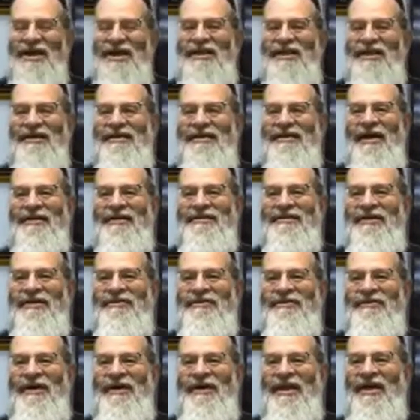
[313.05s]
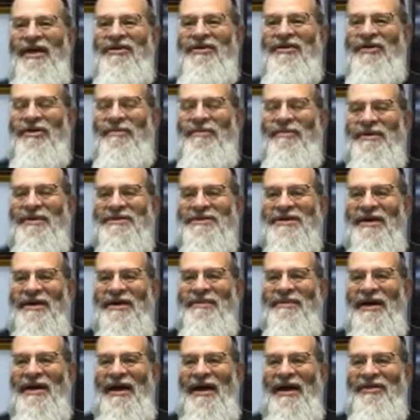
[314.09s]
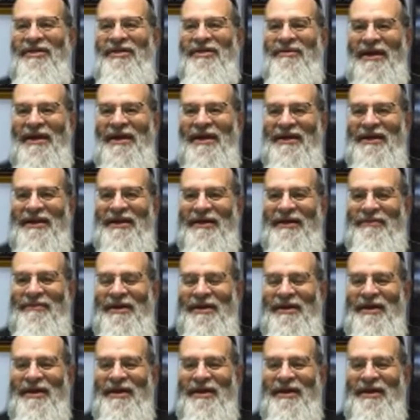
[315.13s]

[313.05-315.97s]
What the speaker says: The daiti vada, you could be saimach on the mekilim